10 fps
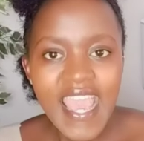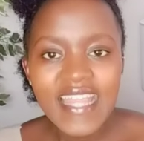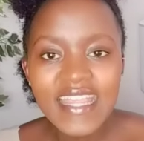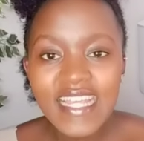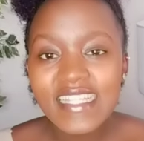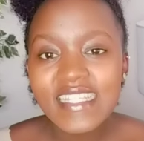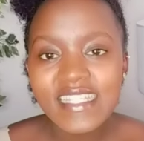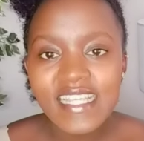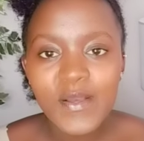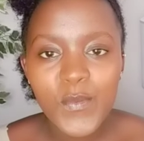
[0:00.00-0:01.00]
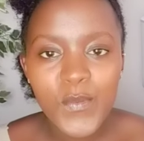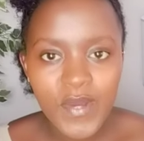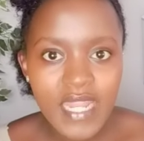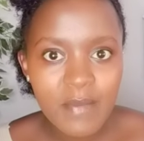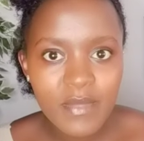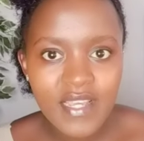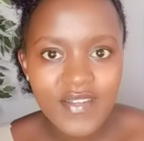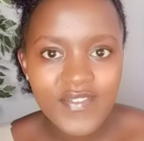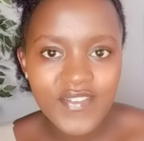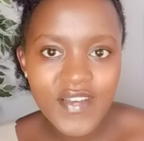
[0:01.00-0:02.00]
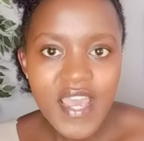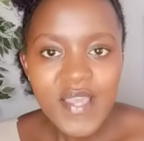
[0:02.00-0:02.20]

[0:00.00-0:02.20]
and that is what I'm here for.